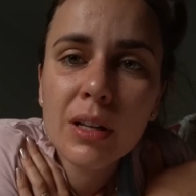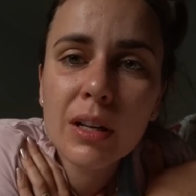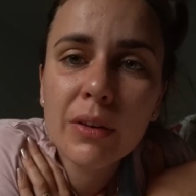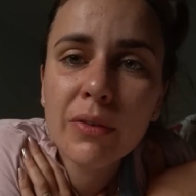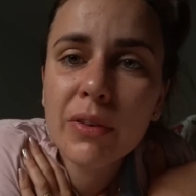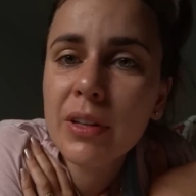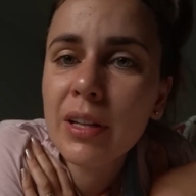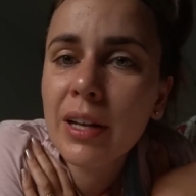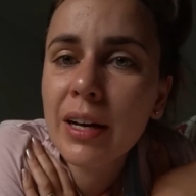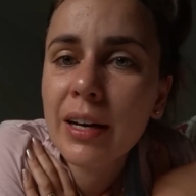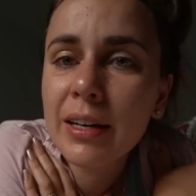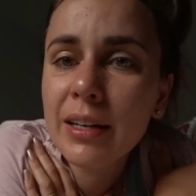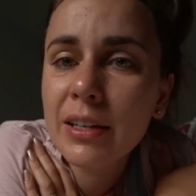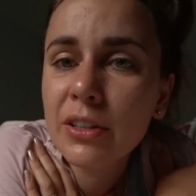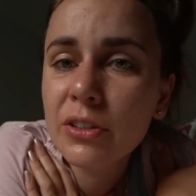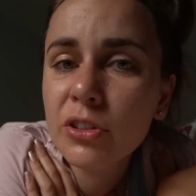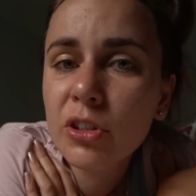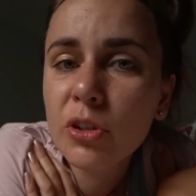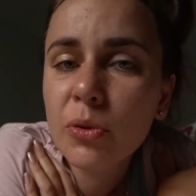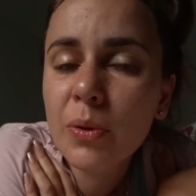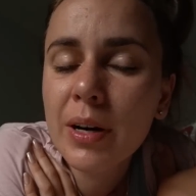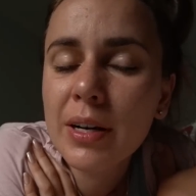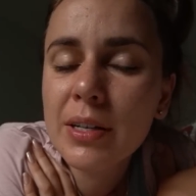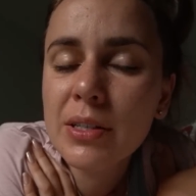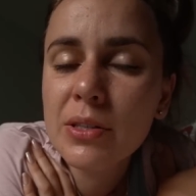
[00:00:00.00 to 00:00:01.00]
And if you'd like
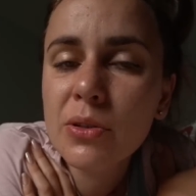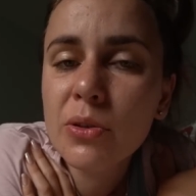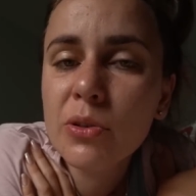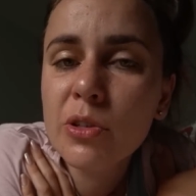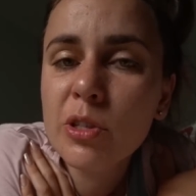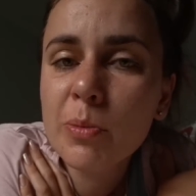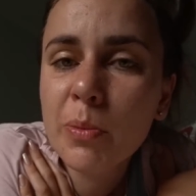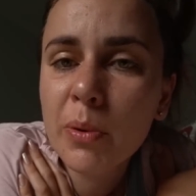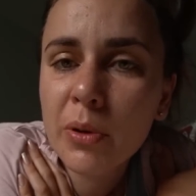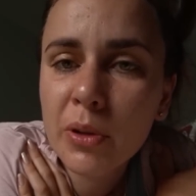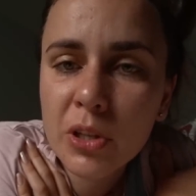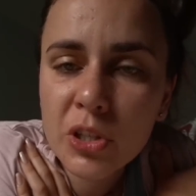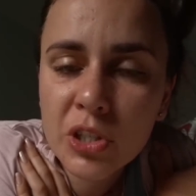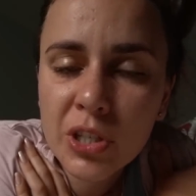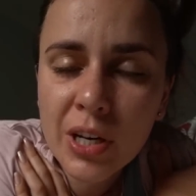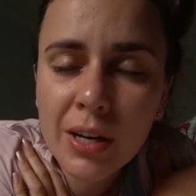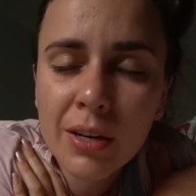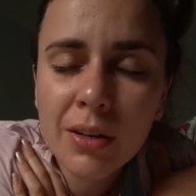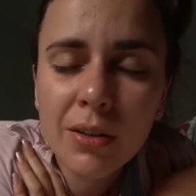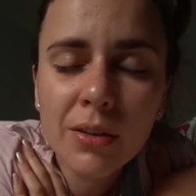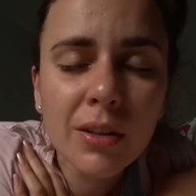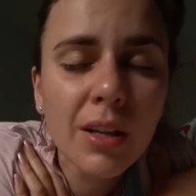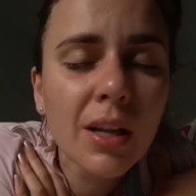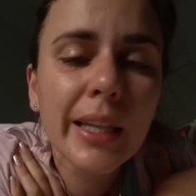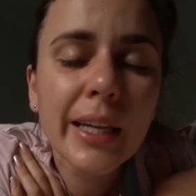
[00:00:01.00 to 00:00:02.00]
additional ways to support the
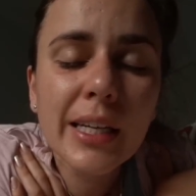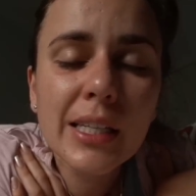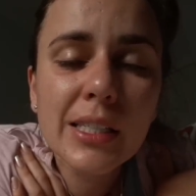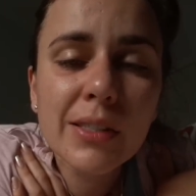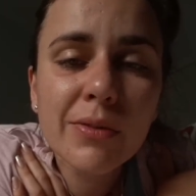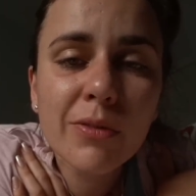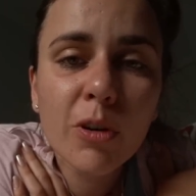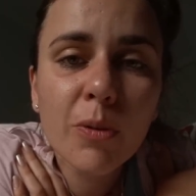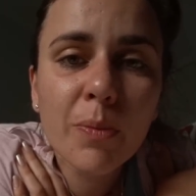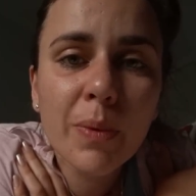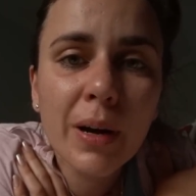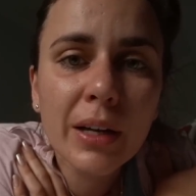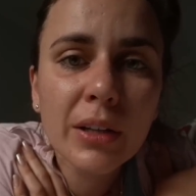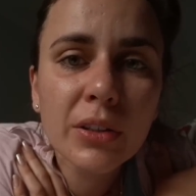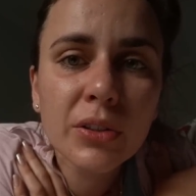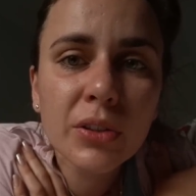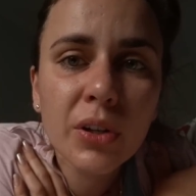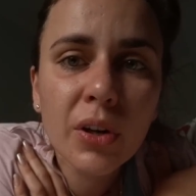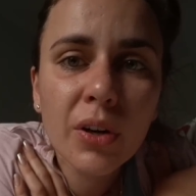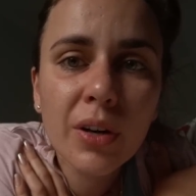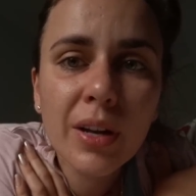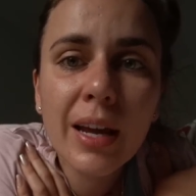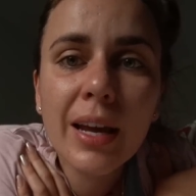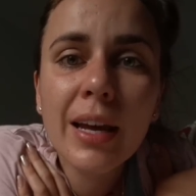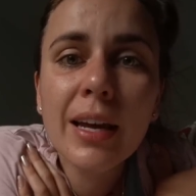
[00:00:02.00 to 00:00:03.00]
channel, links for
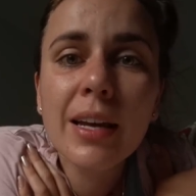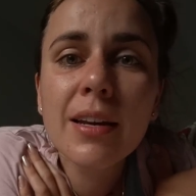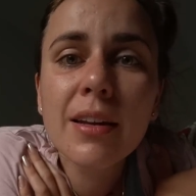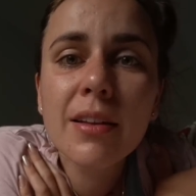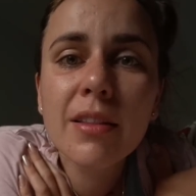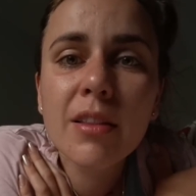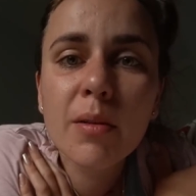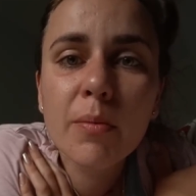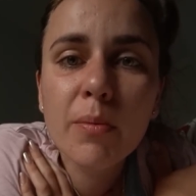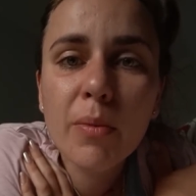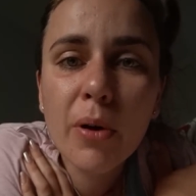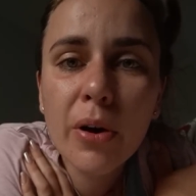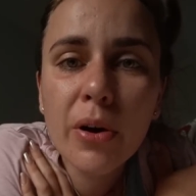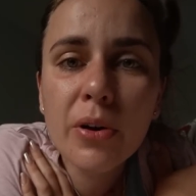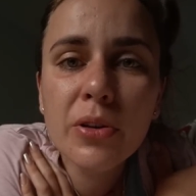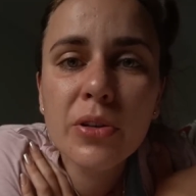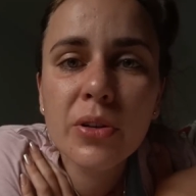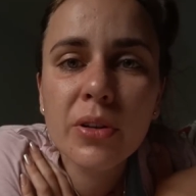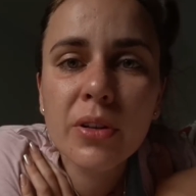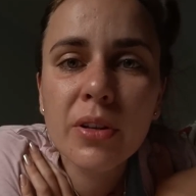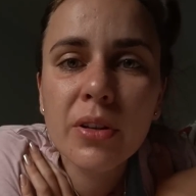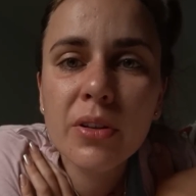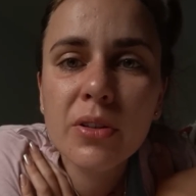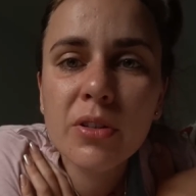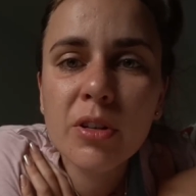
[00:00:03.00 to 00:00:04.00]
Patreon and the merch
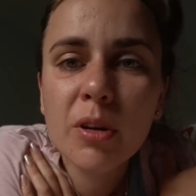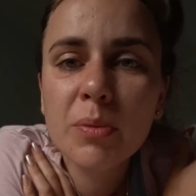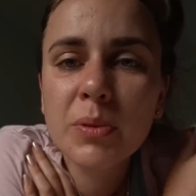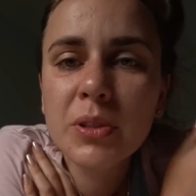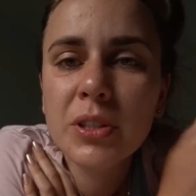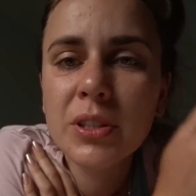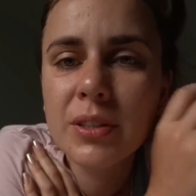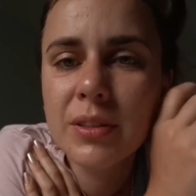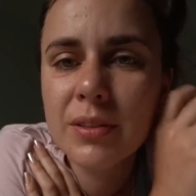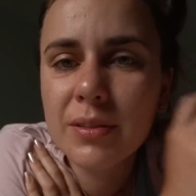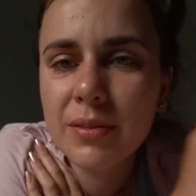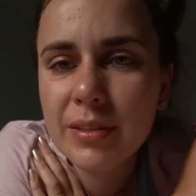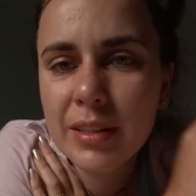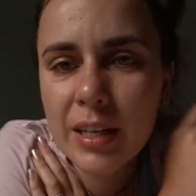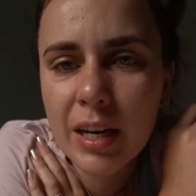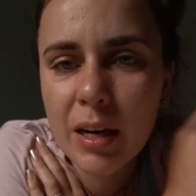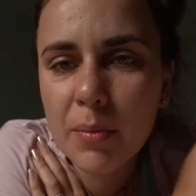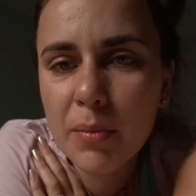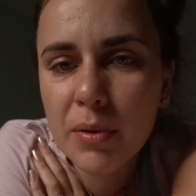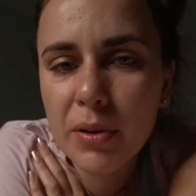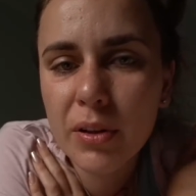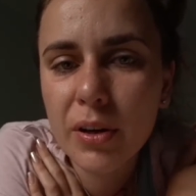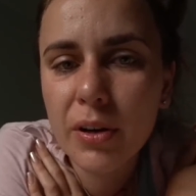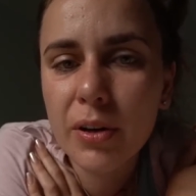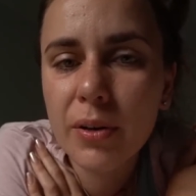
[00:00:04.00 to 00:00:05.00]
are in the description
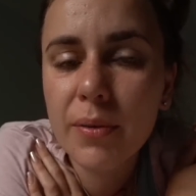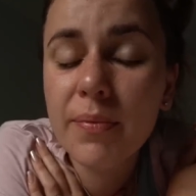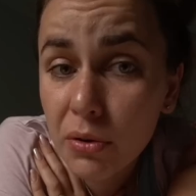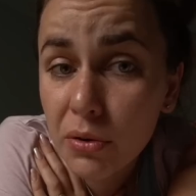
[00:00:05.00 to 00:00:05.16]
down below.